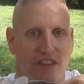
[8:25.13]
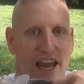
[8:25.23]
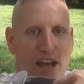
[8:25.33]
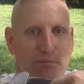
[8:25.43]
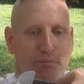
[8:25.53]

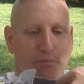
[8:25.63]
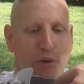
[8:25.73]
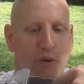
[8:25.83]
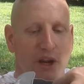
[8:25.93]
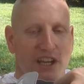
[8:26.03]
that
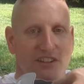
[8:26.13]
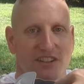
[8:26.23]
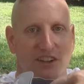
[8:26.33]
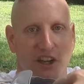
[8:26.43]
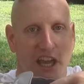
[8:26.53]
point
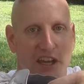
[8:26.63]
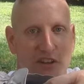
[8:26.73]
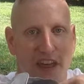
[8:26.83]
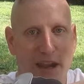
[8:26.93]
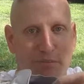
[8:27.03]

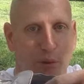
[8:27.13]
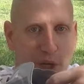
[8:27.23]
and that